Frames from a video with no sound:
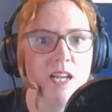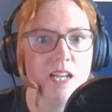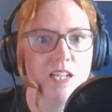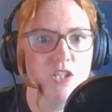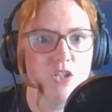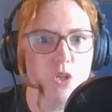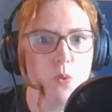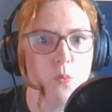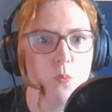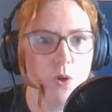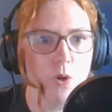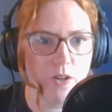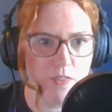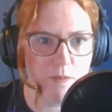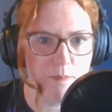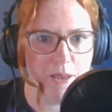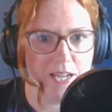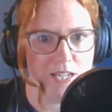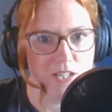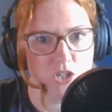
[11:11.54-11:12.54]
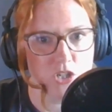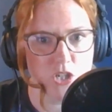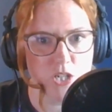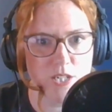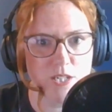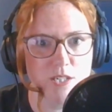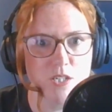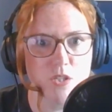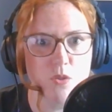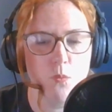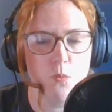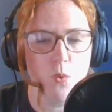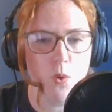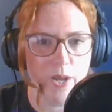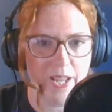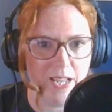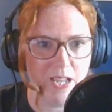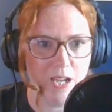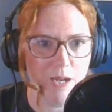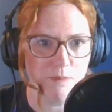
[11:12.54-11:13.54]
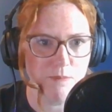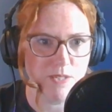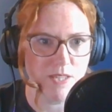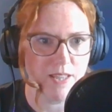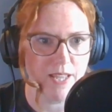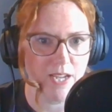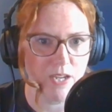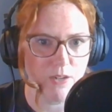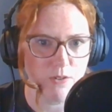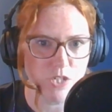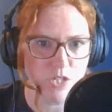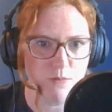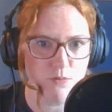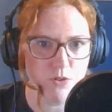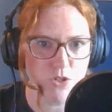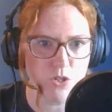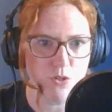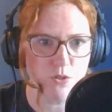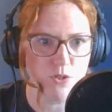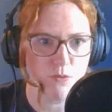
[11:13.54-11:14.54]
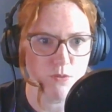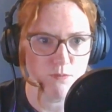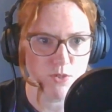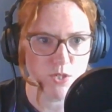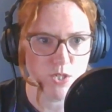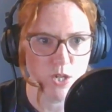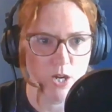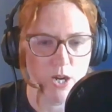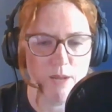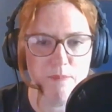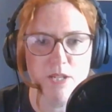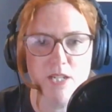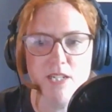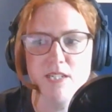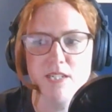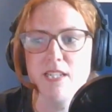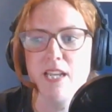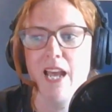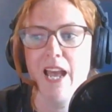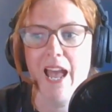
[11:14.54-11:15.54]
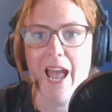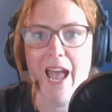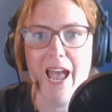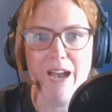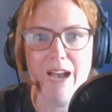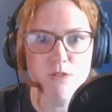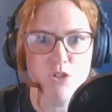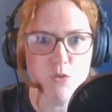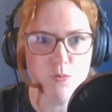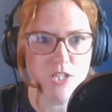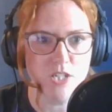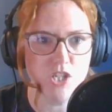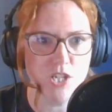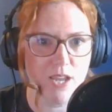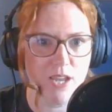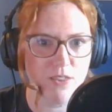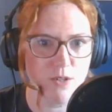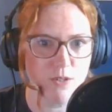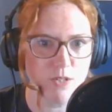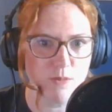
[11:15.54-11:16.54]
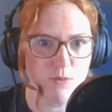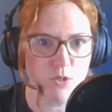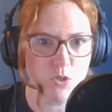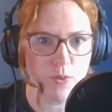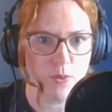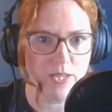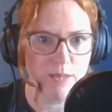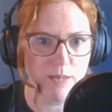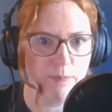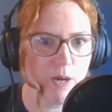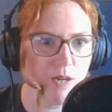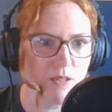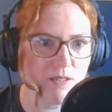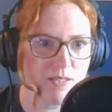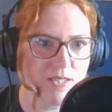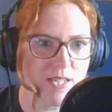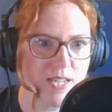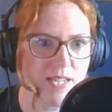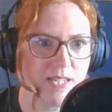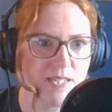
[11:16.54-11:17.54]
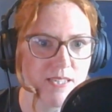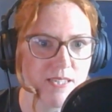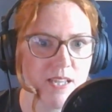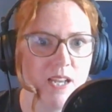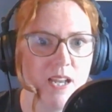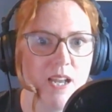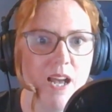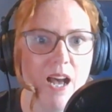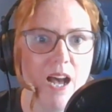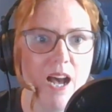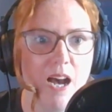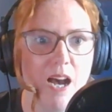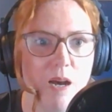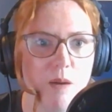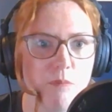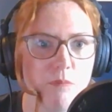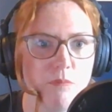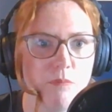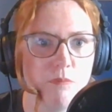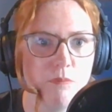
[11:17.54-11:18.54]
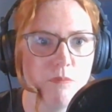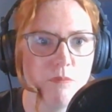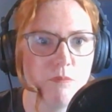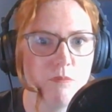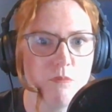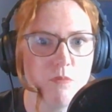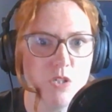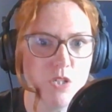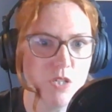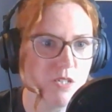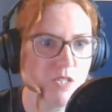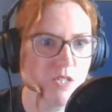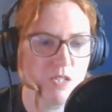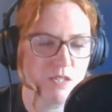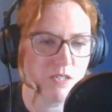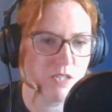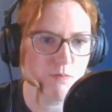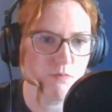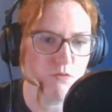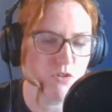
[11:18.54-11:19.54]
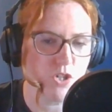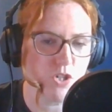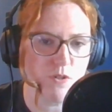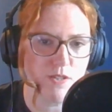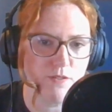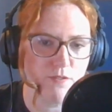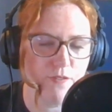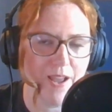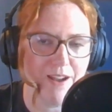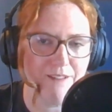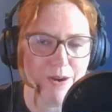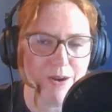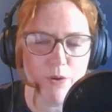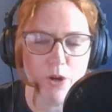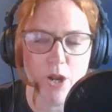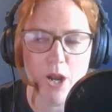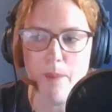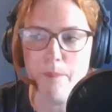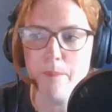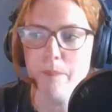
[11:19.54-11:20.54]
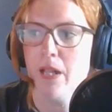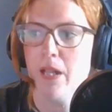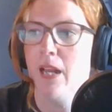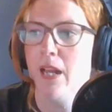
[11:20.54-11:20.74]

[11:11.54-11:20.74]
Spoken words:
So what are the pensions? What incomes are they going to produce on retirement? How do we share those between the parties to produce a fair outcome?